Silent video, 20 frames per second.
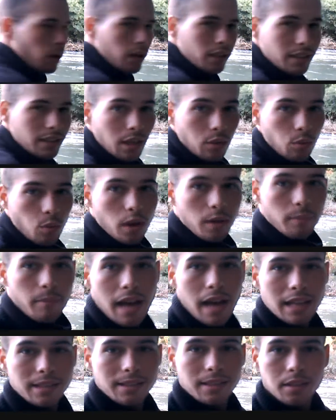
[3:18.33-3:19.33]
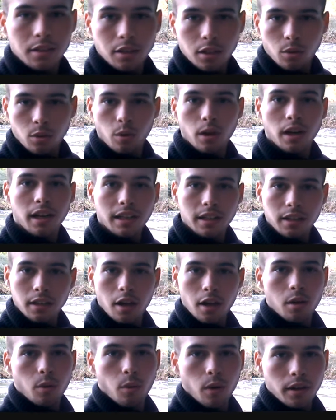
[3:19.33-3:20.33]
what works on one bass isn't going to work on
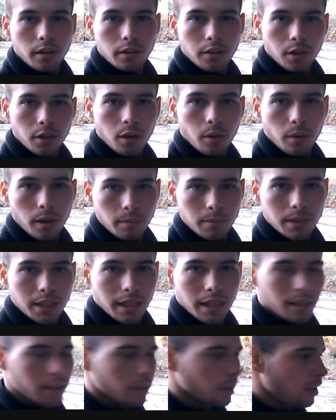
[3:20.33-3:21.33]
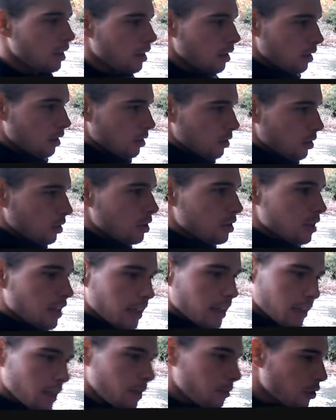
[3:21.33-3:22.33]
another one, you know what I'm saying? So you
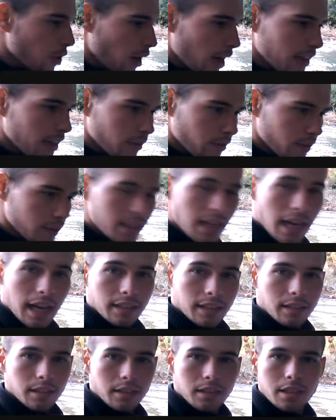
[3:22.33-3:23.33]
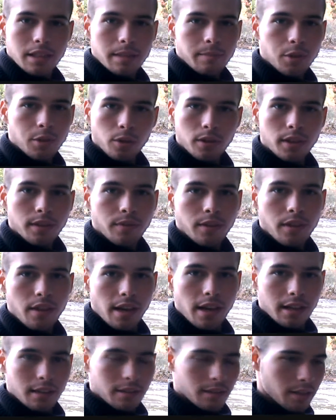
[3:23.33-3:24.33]
just got to keep trying different tactics, keep doing
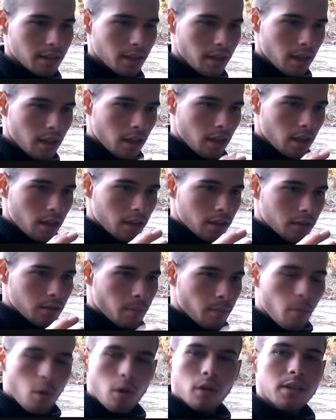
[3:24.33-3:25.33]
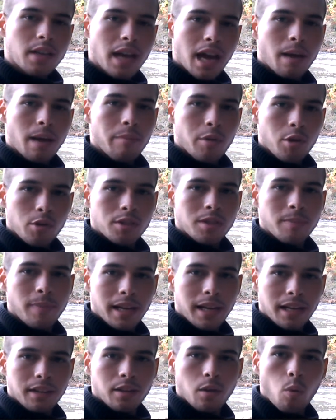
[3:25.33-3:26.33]
different things. The more time you
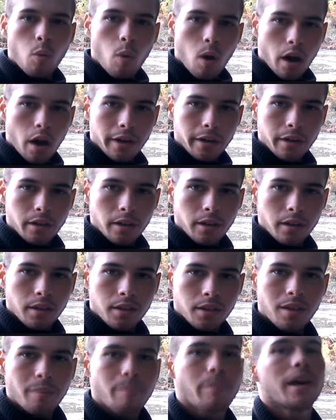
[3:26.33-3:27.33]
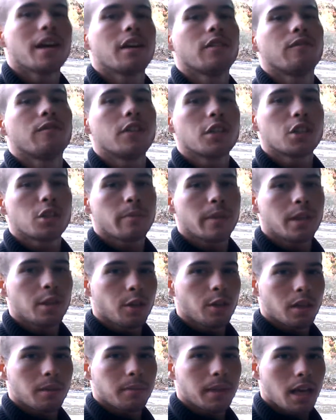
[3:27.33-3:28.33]
spend on the water, the better
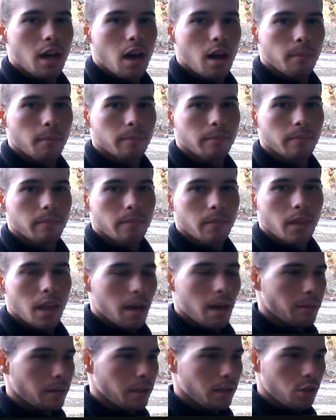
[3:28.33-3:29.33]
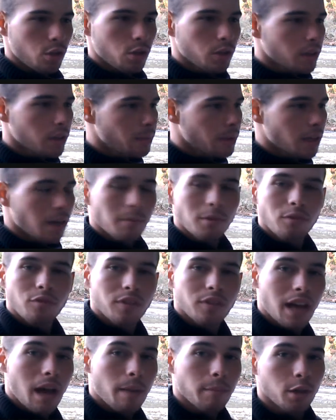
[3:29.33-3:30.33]
fisherman you're going to become. I mean, you're going to become
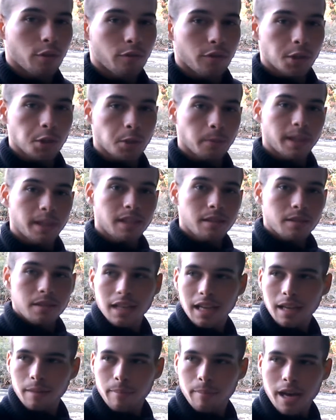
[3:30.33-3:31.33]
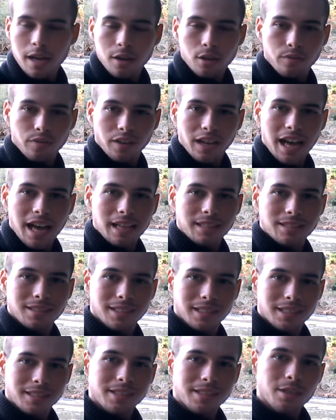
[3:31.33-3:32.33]
a phenomenal fisherman. It doesn't matter if a guy
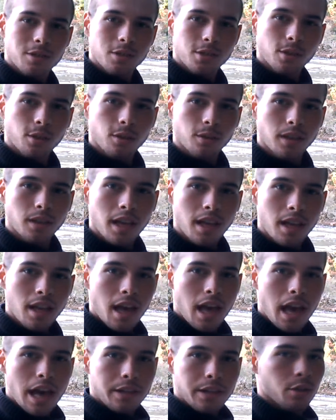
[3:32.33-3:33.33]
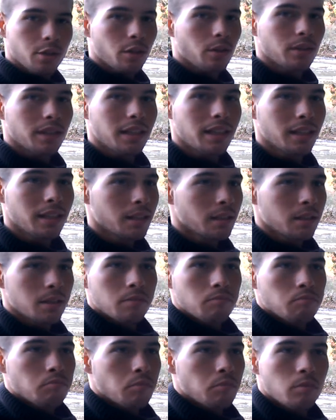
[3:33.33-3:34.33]
is 60 years old and you're only
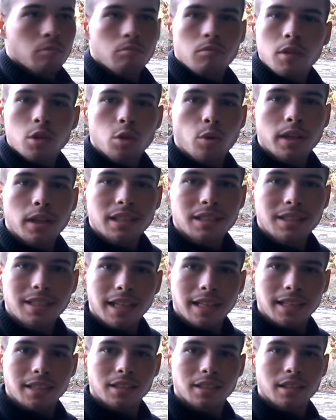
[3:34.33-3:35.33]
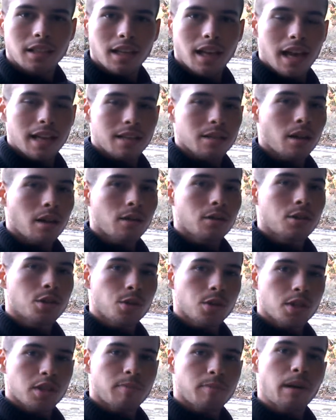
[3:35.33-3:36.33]
26. As long
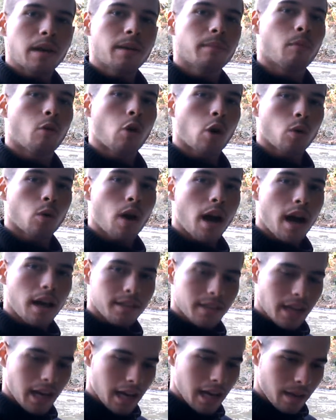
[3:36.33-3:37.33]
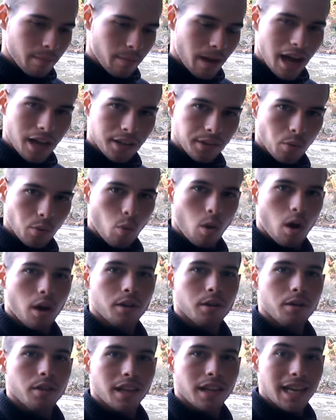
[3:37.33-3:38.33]
as you spent more time on the
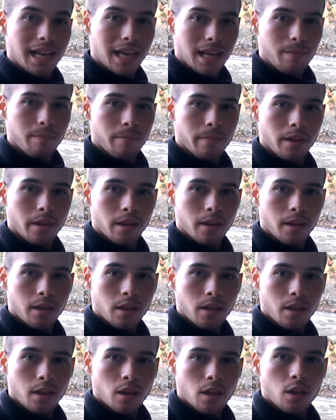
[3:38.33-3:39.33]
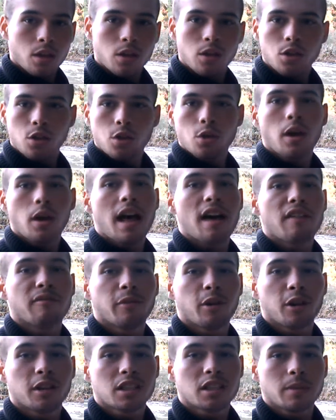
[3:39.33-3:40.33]
water than him, you'll
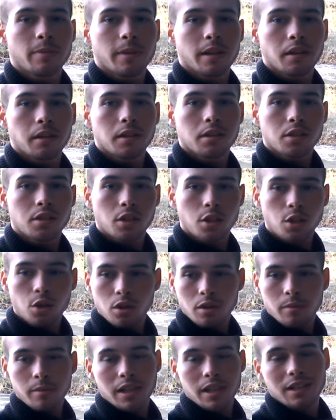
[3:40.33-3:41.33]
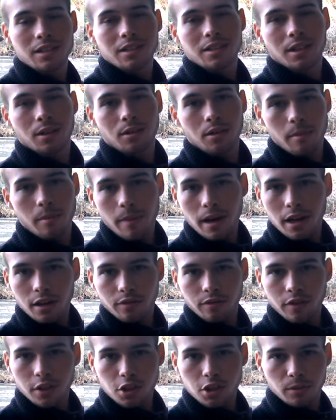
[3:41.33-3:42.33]
have more experience. You could be considered the
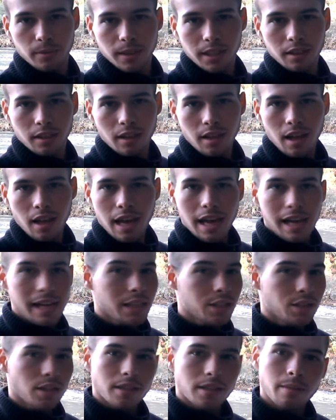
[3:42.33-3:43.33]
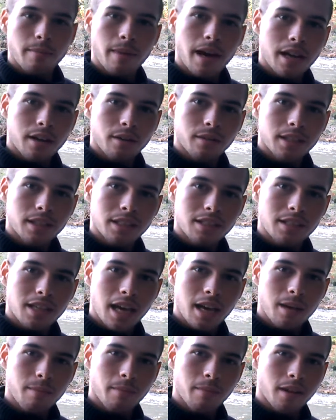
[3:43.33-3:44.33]
better fisherman. Age doesn't matter in this
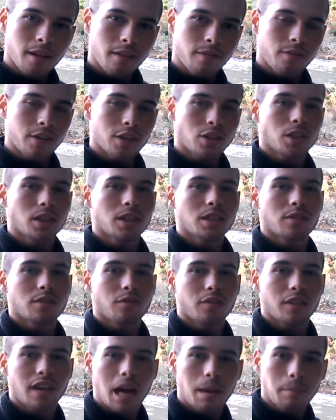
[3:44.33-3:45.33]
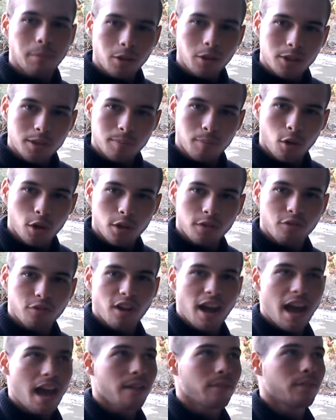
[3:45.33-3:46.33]
game. Fishing is a phenomenal sport
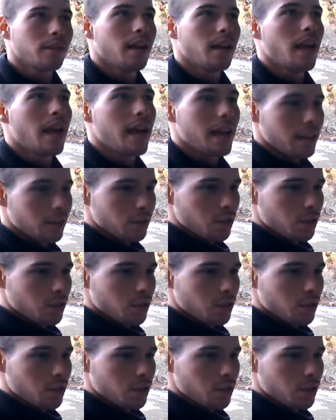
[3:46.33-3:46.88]
for every